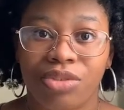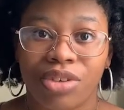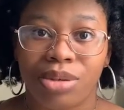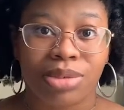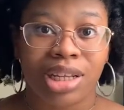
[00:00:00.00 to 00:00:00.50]

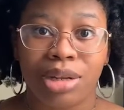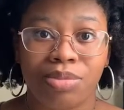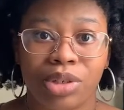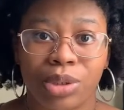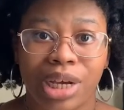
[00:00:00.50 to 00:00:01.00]
filmed and up for
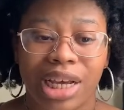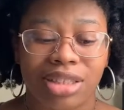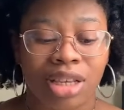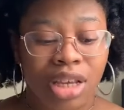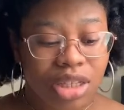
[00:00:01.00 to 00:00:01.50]
you guys
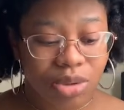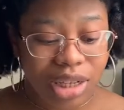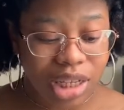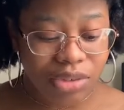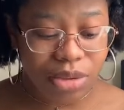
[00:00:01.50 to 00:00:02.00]
so I can
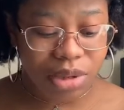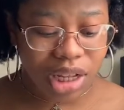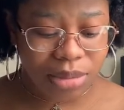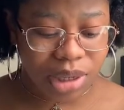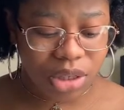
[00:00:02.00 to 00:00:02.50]
give you
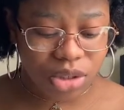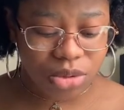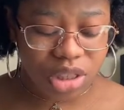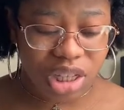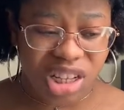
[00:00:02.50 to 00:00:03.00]
like my usual thing.